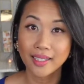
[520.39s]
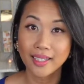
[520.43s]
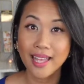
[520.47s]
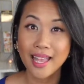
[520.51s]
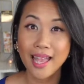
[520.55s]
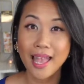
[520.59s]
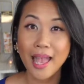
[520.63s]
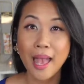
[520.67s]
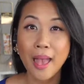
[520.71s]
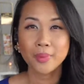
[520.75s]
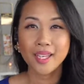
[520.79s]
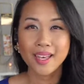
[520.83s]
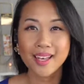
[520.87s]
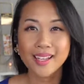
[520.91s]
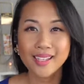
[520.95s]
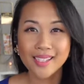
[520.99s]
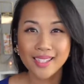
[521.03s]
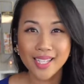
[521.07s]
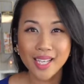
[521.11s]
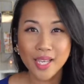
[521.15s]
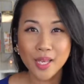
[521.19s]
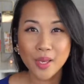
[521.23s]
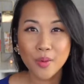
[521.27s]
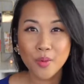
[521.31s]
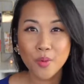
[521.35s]
But because
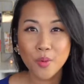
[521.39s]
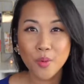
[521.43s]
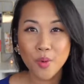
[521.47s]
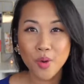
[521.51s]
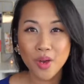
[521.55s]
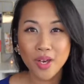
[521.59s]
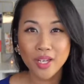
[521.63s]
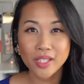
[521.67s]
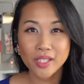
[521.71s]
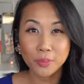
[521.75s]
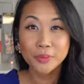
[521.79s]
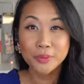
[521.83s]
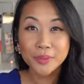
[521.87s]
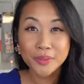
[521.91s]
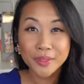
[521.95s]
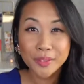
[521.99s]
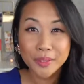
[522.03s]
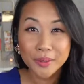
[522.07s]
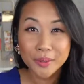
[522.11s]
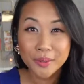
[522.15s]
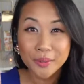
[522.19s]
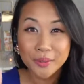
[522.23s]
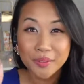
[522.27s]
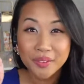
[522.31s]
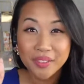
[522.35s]
I want to pull
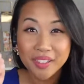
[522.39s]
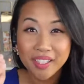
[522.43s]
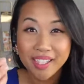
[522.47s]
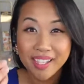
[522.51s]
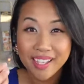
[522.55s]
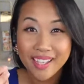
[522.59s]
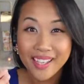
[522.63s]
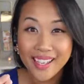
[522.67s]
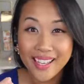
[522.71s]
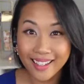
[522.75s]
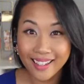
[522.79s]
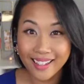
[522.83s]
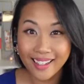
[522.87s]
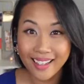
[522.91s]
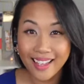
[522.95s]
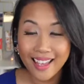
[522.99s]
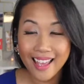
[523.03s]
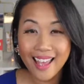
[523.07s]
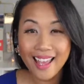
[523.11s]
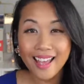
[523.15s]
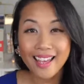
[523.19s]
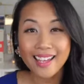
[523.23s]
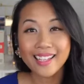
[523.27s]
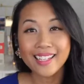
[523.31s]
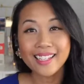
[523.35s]
you in
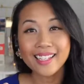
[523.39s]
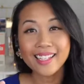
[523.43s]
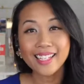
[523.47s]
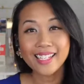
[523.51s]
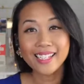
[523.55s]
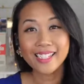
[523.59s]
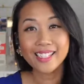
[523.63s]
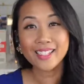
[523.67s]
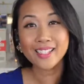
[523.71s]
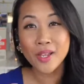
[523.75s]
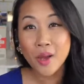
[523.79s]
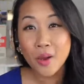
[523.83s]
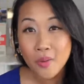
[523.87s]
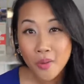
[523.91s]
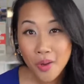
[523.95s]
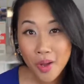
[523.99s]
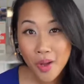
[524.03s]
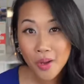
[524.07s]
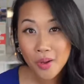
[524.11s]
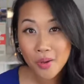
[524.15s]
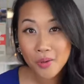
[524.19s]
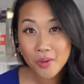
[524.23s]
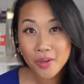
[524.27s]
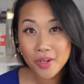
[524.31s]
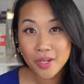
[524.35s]
and get to know
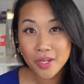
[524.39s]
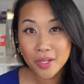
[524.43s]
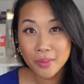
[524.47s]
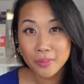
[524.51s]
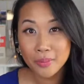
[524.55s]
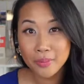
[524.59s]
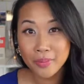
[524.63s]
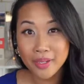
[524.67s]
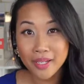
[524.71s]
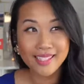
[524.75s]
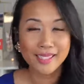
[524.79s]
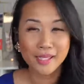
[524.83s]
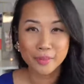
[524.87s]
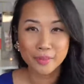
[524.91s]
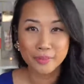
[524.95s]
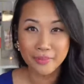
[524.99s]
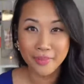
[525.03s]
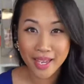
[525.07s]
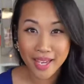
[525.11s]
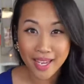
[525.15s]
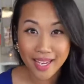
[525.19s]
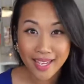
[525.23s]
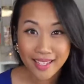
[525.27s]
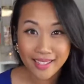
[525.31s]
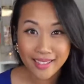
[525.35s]
Owen because he's
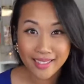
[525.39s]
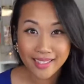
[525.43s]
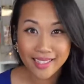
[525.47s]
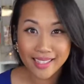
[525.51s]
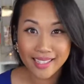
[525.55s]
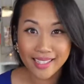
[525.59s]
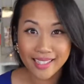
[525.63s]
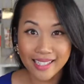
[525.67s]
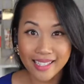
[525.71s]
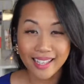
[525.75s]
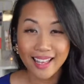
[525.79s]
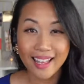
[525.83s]
amazing,